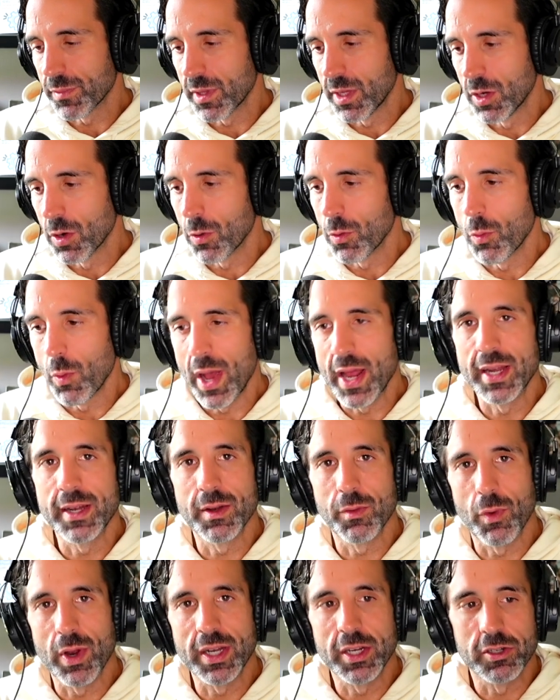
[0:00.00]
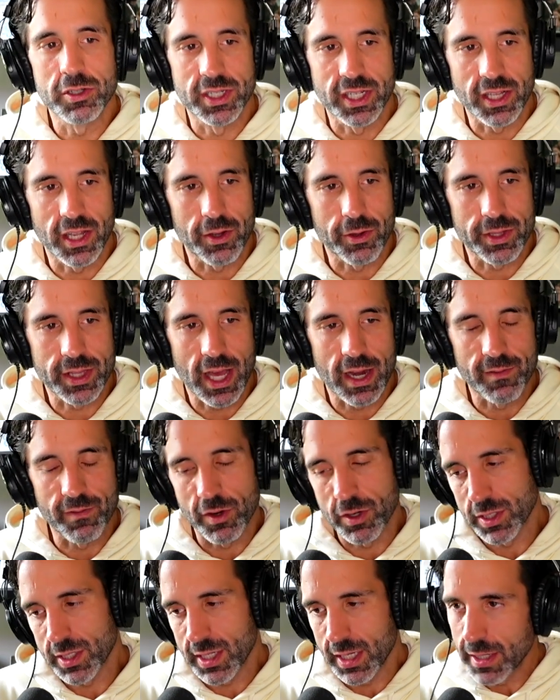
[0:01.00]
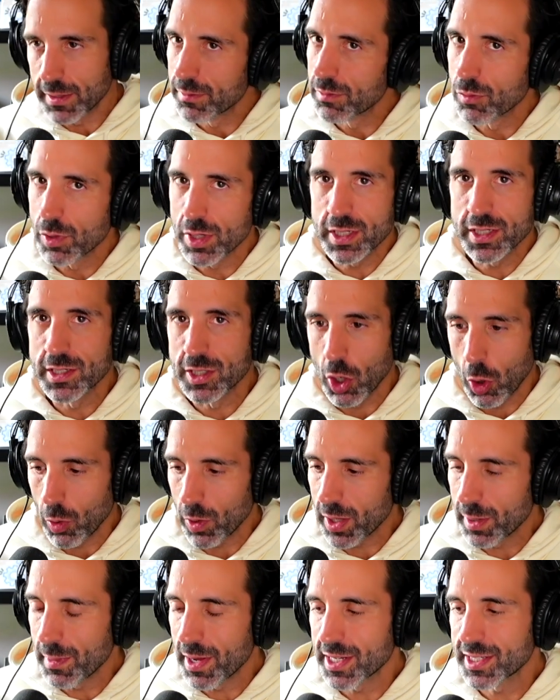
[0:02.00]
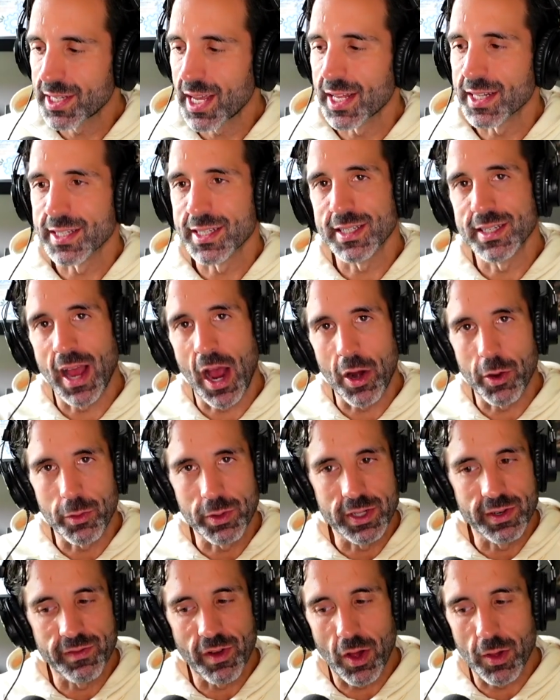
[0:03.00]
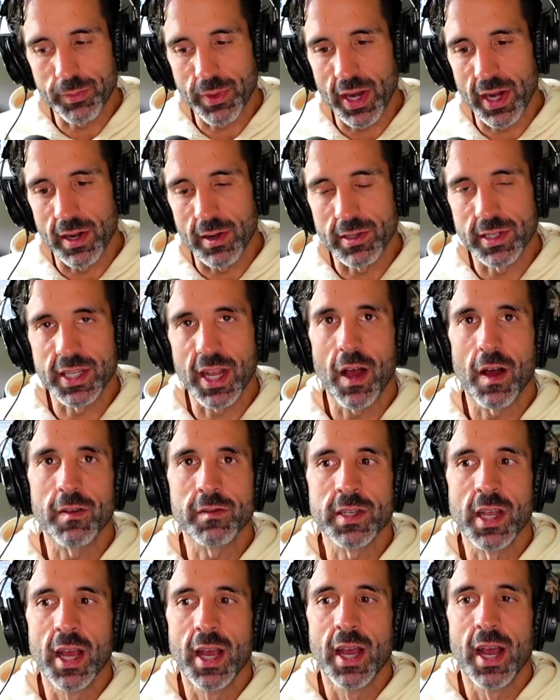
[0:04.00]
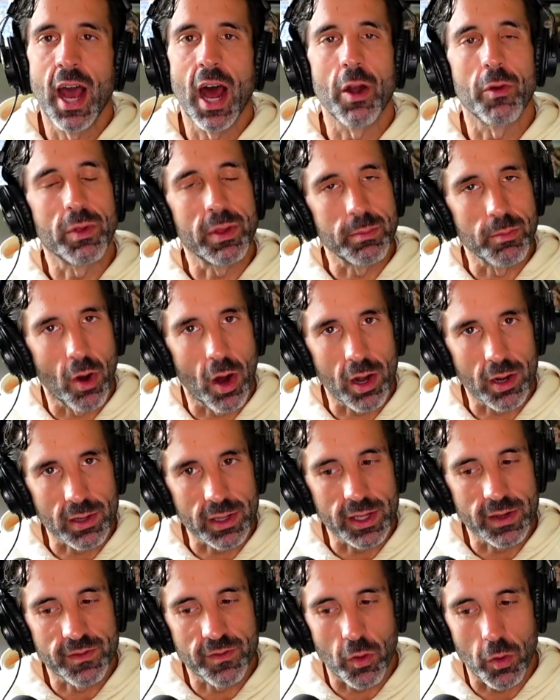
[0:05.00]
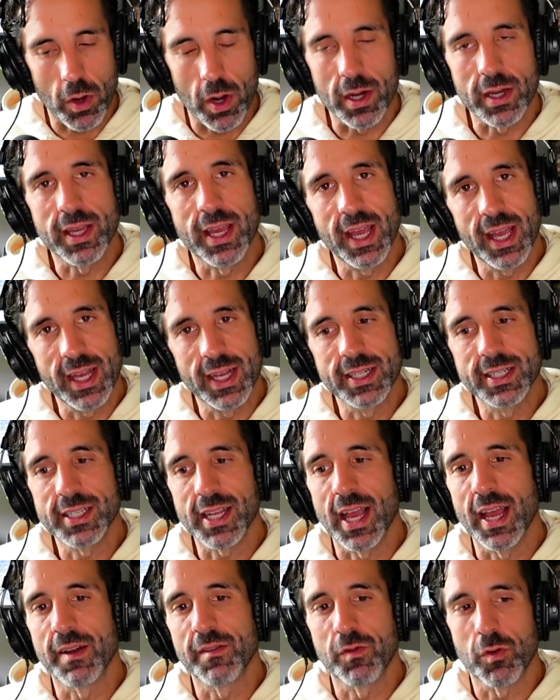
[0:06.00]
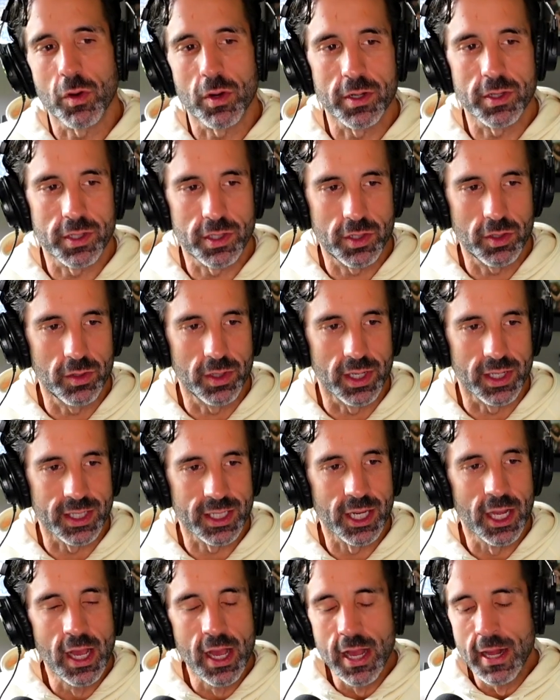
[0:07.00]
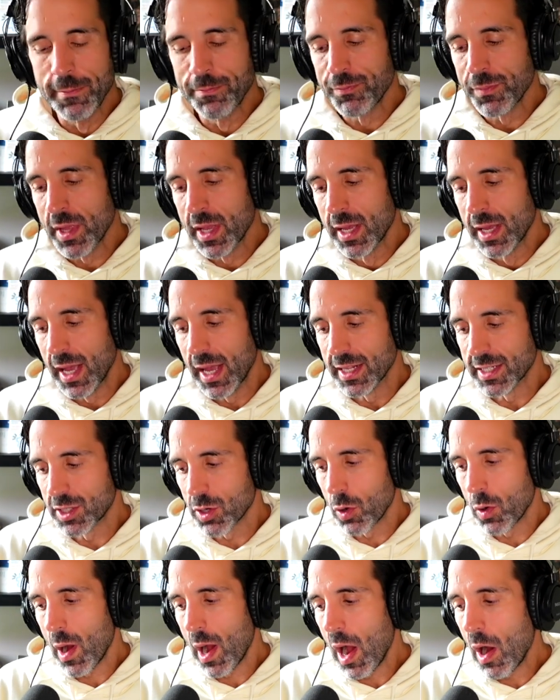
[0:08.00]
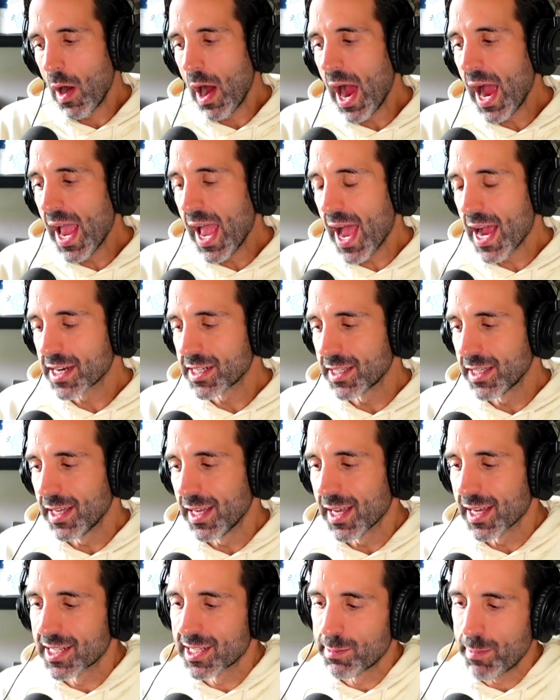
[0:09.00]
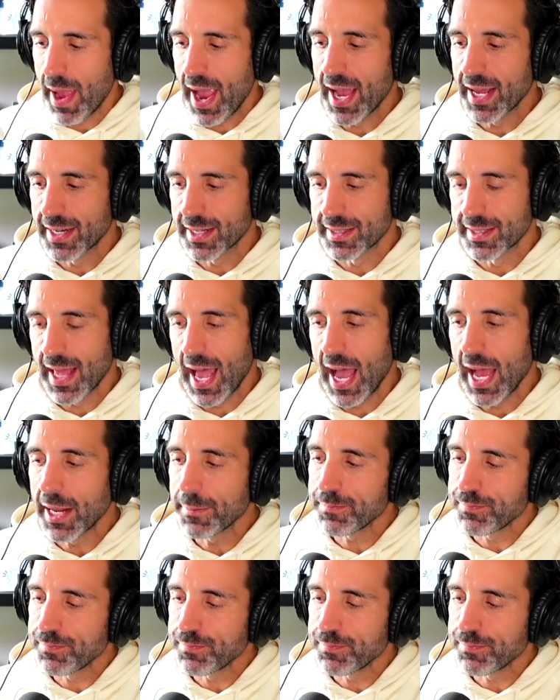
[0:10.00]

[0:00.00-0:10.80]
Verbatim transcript: know, when, when you're dealing with adversity, which totally makes sense. How do we develop that in ourselves? How do we model it for our kids and for our students? And so how I actually expanded that